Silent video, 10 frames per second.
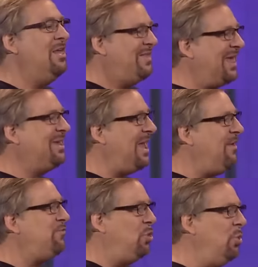they
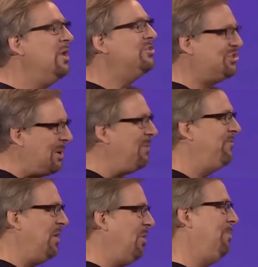gave you some
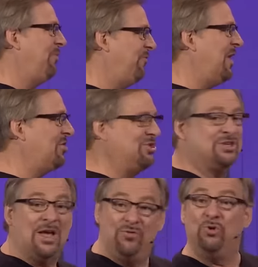of their
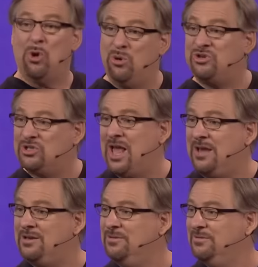imperfections. Have you noticed
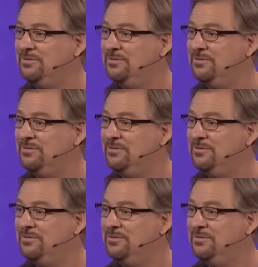that?